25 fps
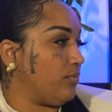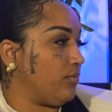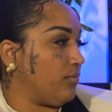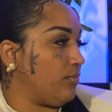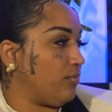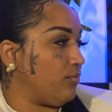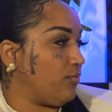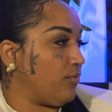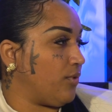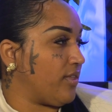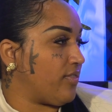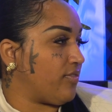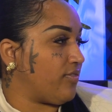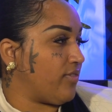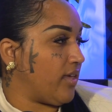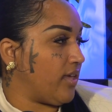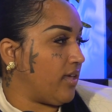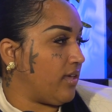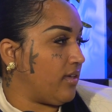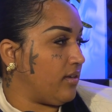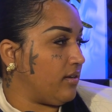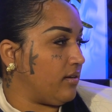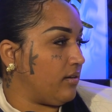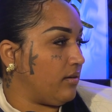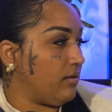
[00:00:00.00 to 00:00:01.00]

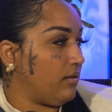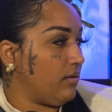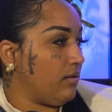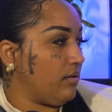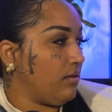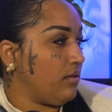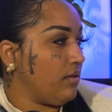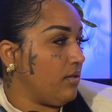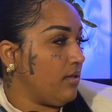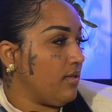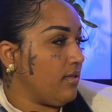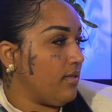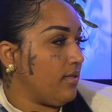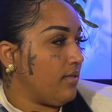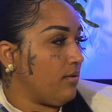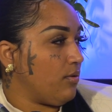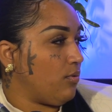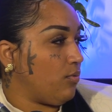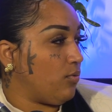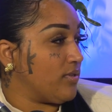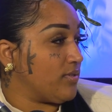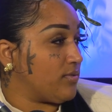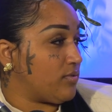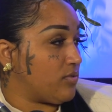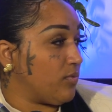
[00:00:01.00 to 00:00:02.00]
within
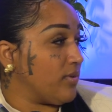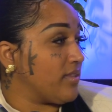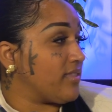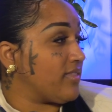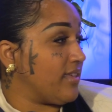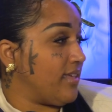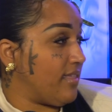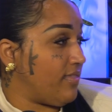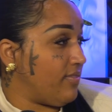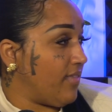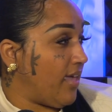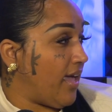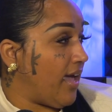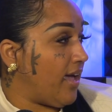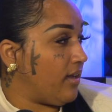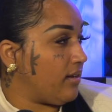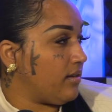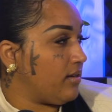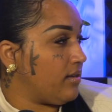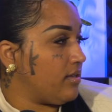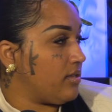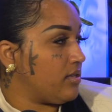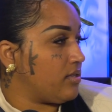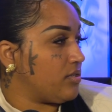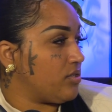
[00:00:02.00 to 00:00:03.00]
that.
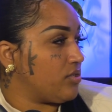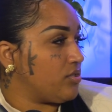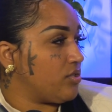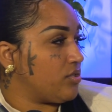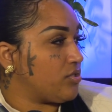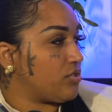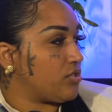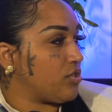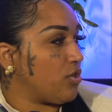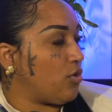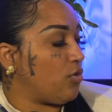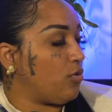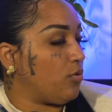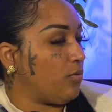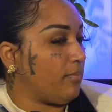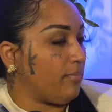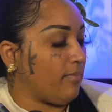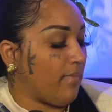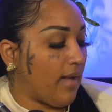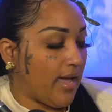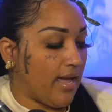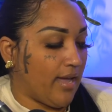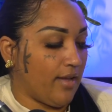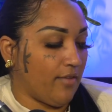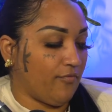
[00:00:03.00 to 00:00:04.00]
So
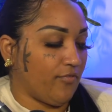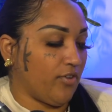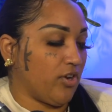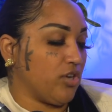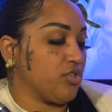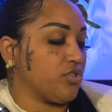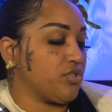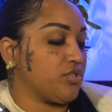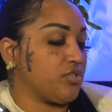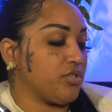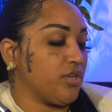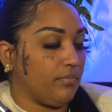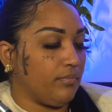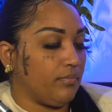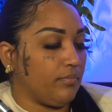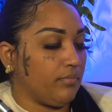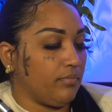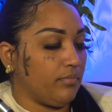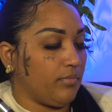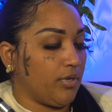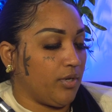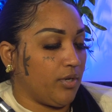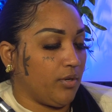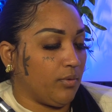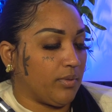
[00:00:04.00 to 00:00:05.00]
my first,
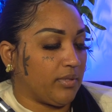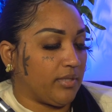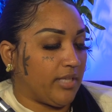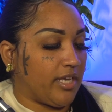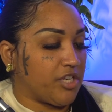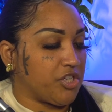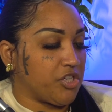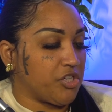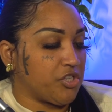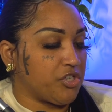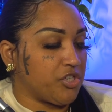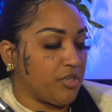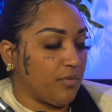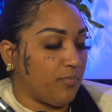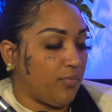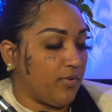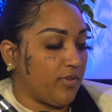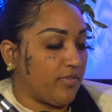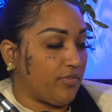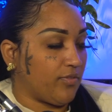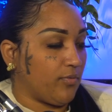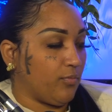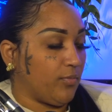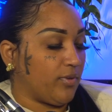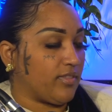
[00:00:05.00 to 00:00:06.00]
relationship
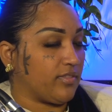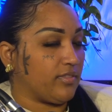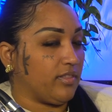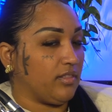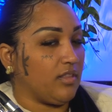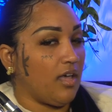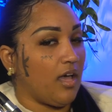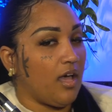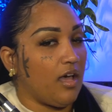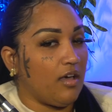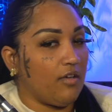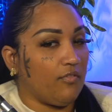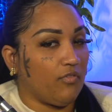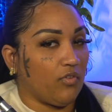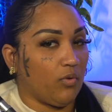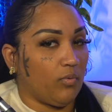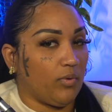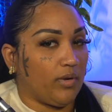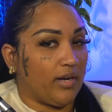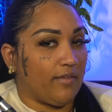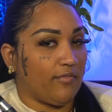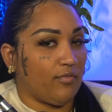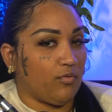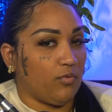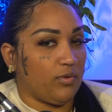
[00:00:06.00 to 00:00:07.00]
with love or
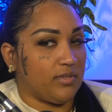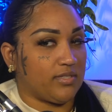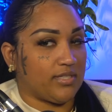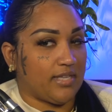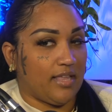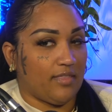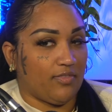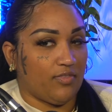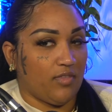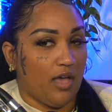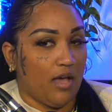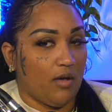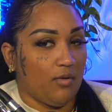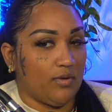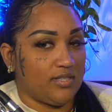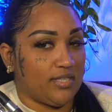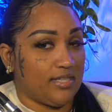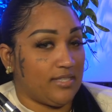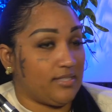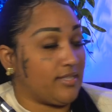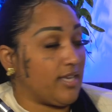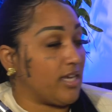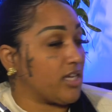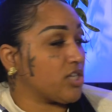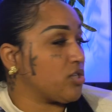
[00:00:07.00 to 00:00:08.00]
whatever I thought was a
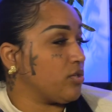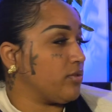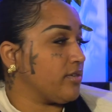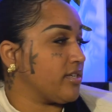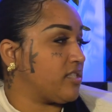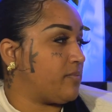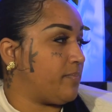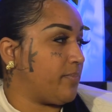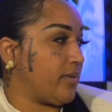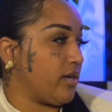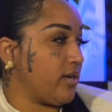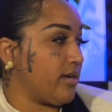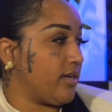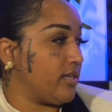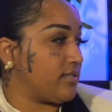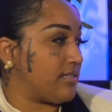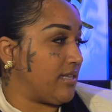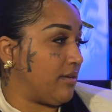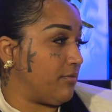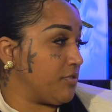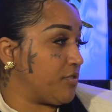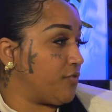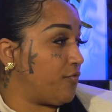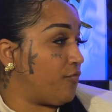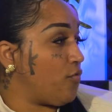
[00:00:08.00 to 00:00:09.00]
sexual experience that
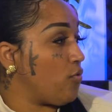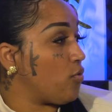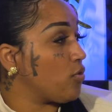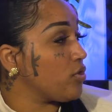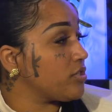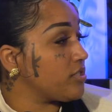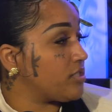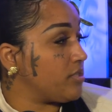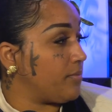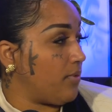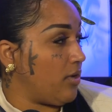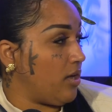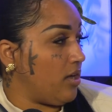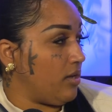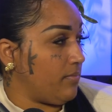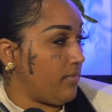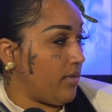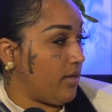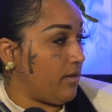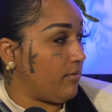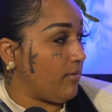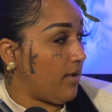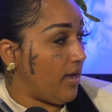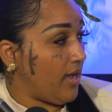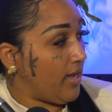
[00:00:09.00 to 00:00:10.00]
was forced upon
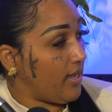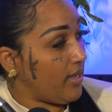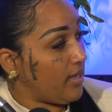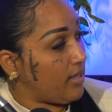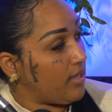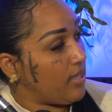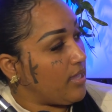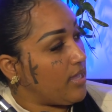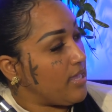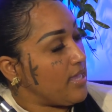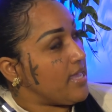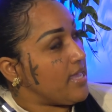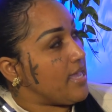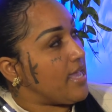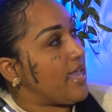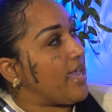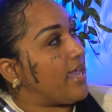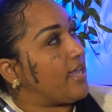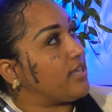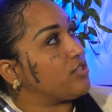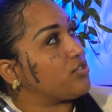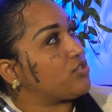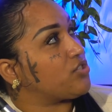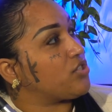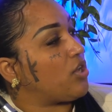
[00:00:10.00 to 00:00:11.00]
me, right?
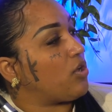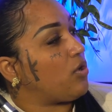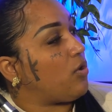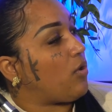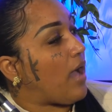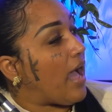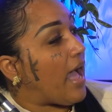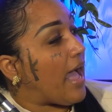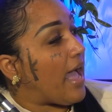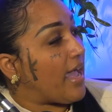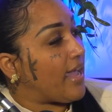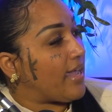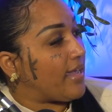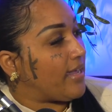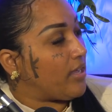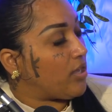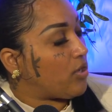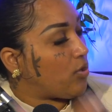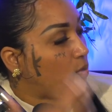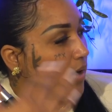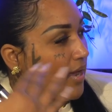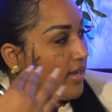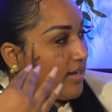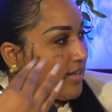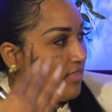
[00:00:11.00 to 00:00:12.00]
And so I
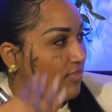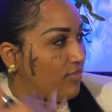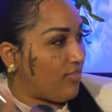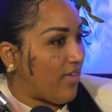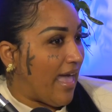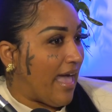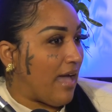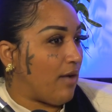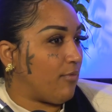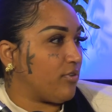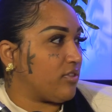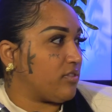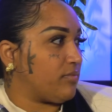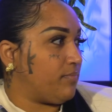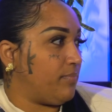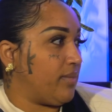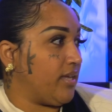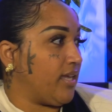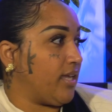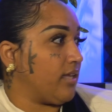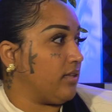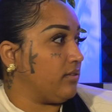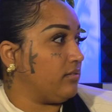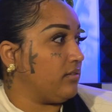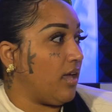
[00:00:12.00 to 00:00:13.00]
equated that with
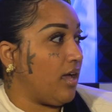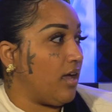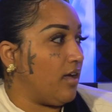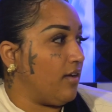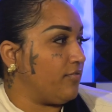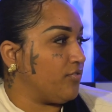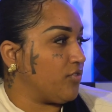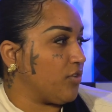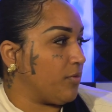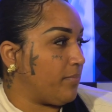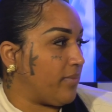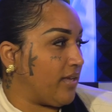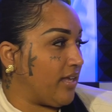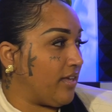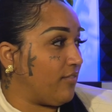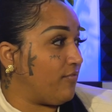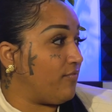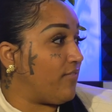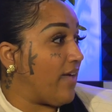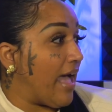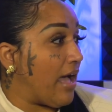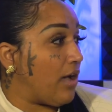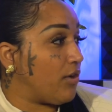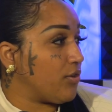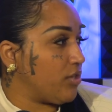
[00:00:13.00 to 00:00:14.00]
being loved or being
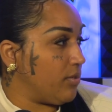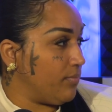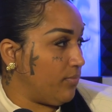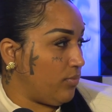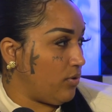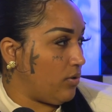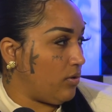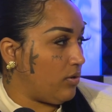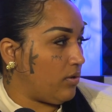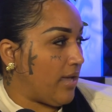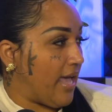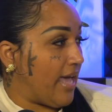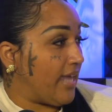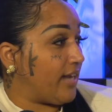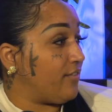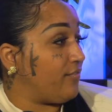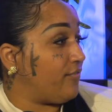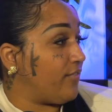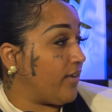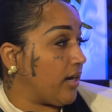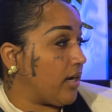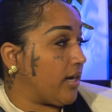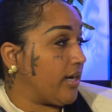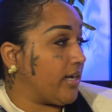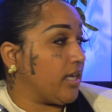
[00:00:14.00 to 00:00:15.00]
valuable at a
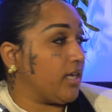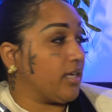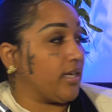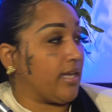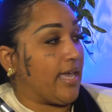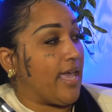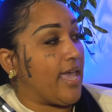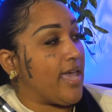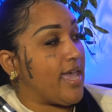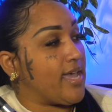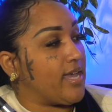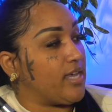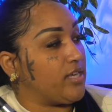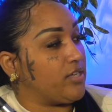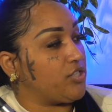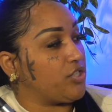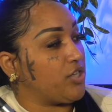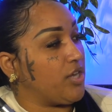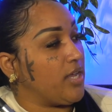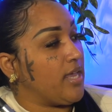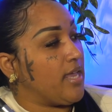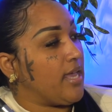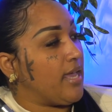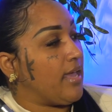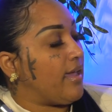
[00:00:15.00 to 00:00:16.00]
very young age.
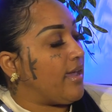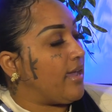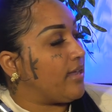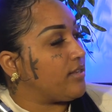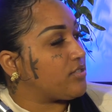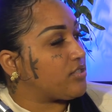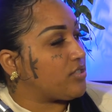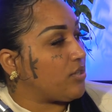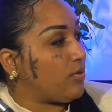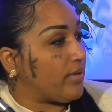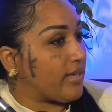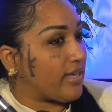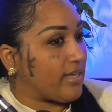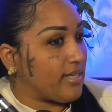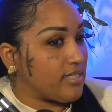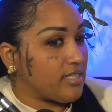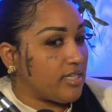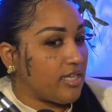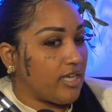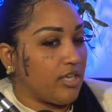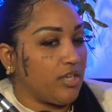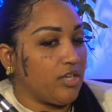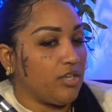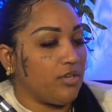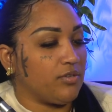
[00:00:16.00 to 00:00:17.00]
And so it
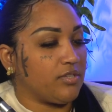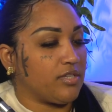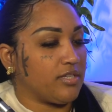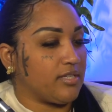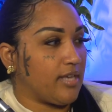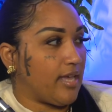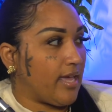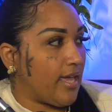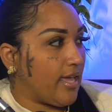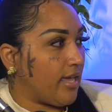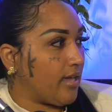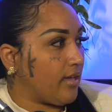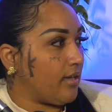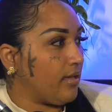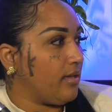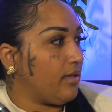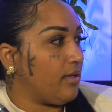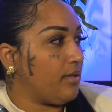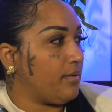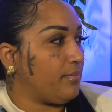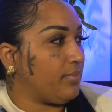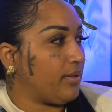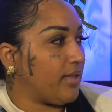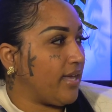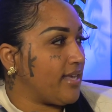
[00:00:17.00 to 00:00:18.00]
continued to take
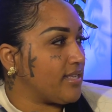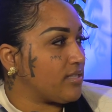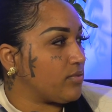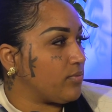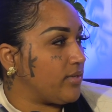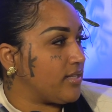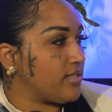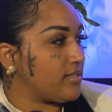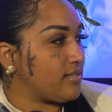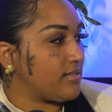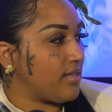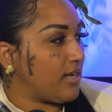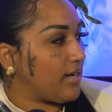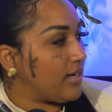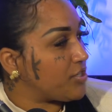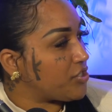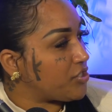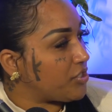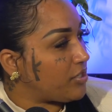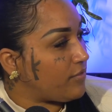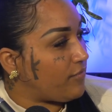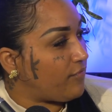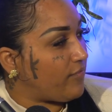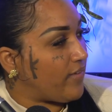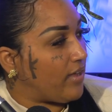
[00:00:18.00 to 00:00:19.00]
place when instead I
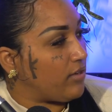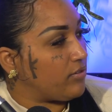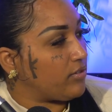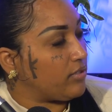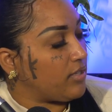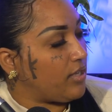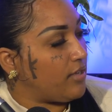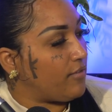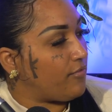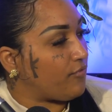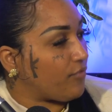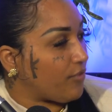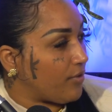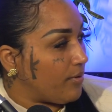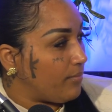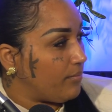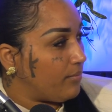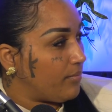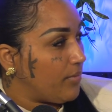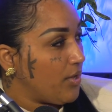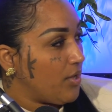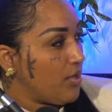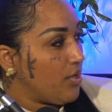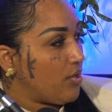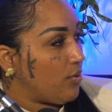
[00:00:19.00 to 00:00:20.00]
should have found love
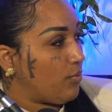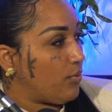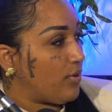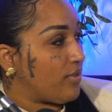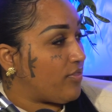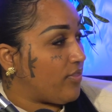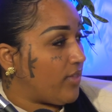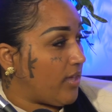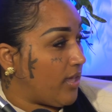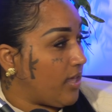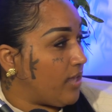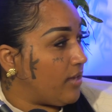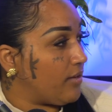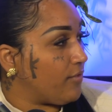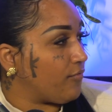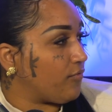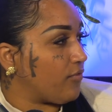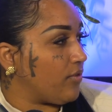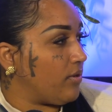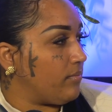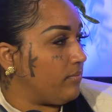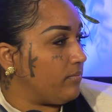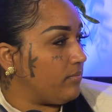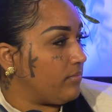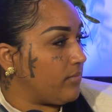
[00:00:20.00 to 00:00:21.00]
from within,
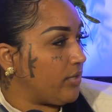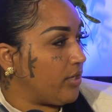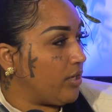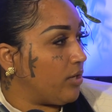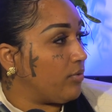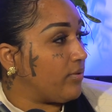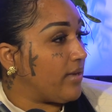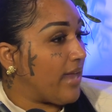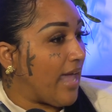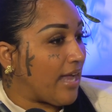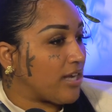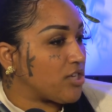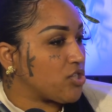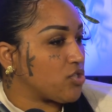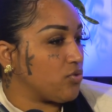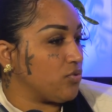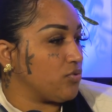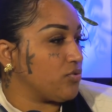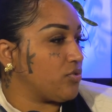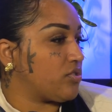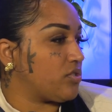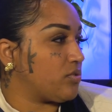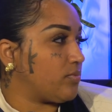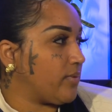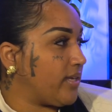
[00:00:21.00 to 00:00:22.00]
from, natural
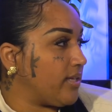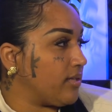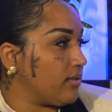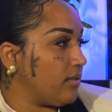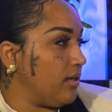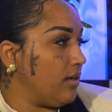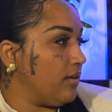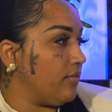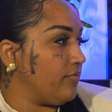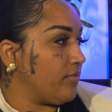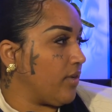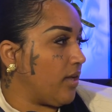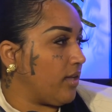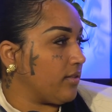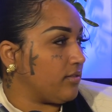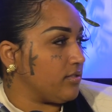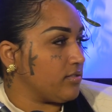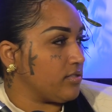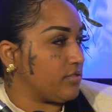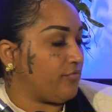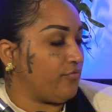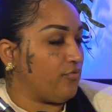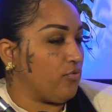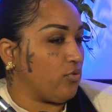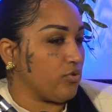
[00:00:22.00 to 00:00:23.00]
sweet love, not
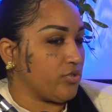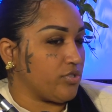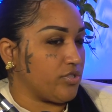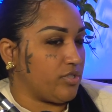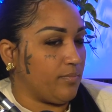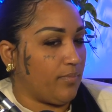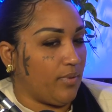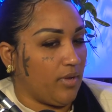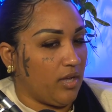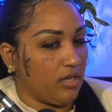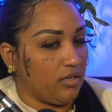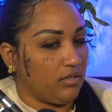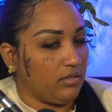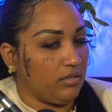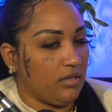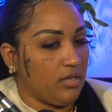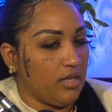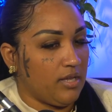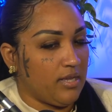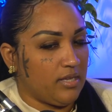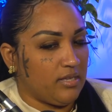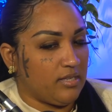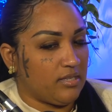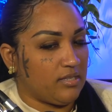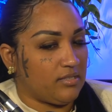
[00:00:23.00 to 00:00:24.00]
this forced upon
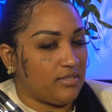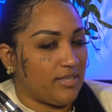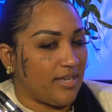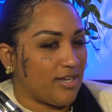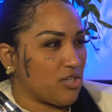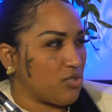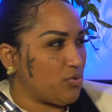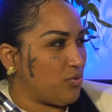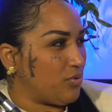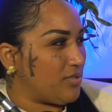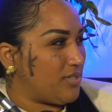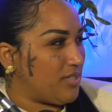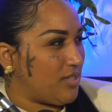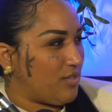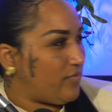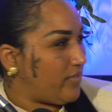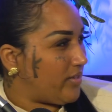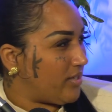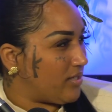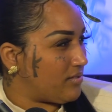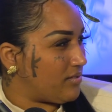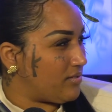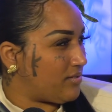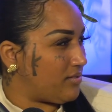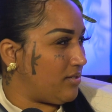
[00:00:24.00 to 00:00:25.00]
sexual
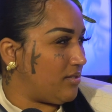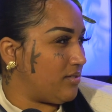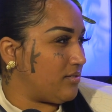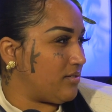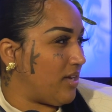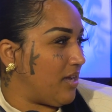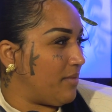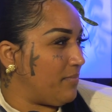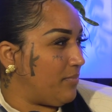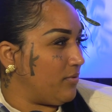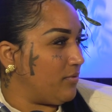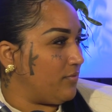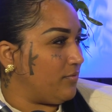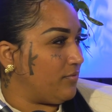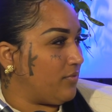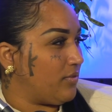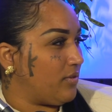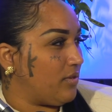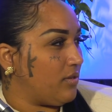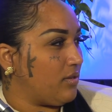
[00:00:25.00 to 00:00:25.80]
deviancy type of